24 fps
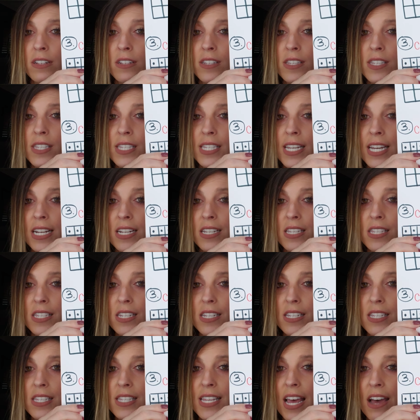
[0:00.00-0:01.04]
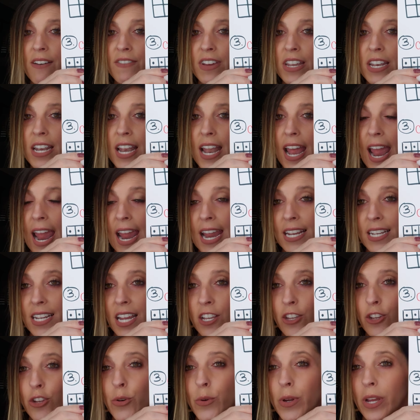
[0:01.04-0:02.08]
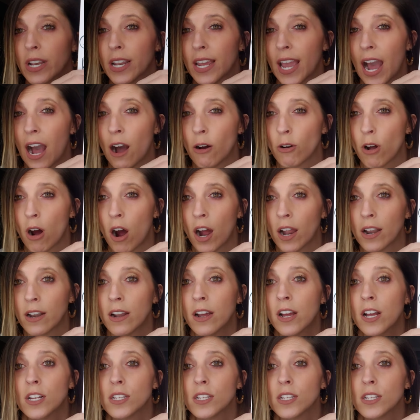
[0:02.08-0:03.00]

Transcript: 6, 7, 8, and you can count on.